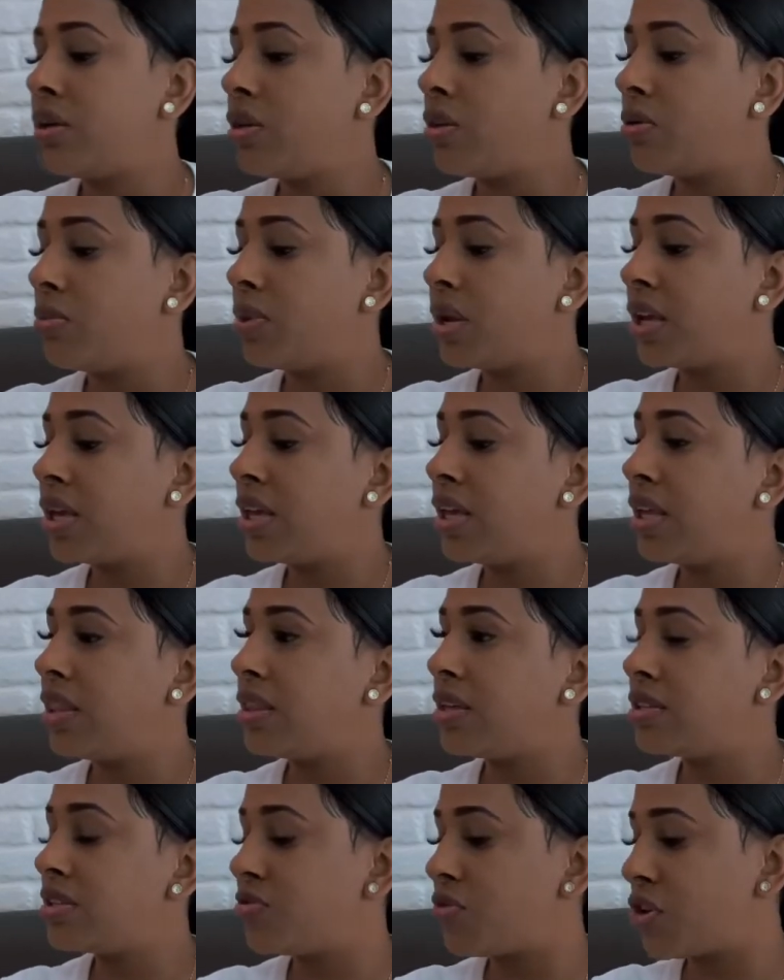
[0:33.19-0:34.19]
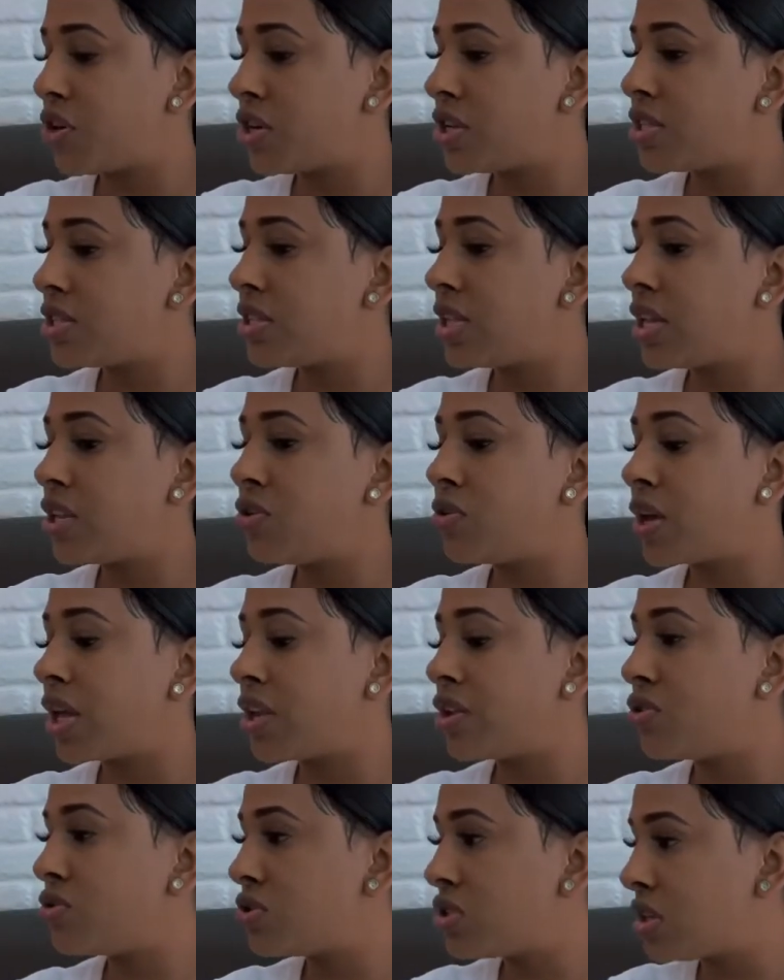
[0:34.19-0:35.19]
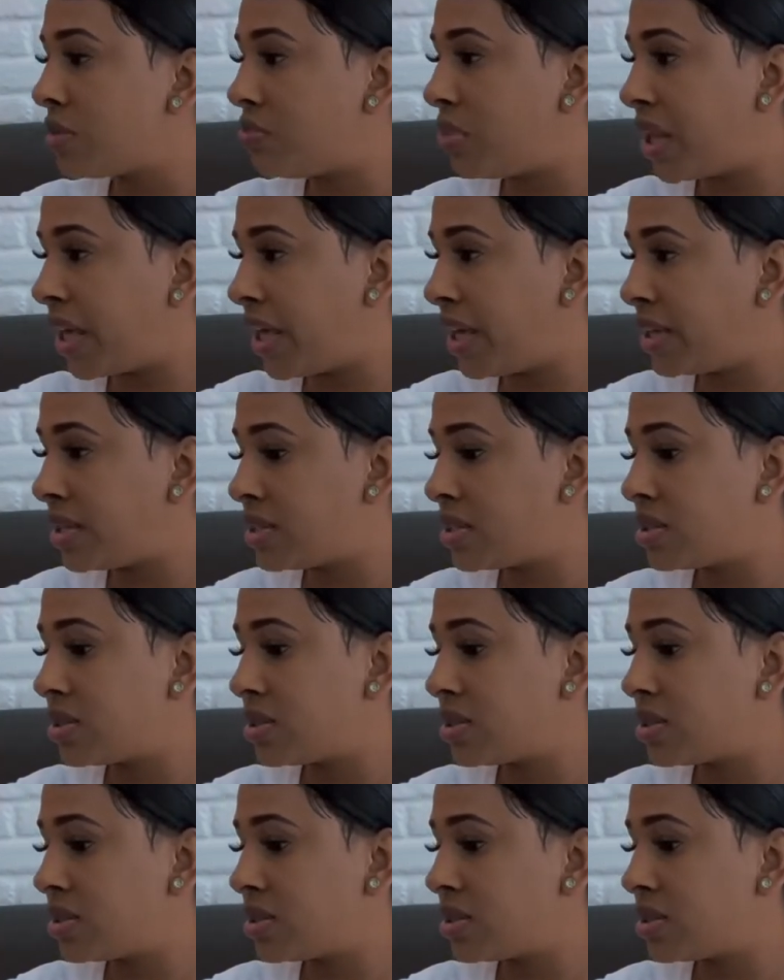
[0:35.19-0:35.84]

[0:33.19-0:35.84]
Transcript: you want to heat this first, then you can use the plate.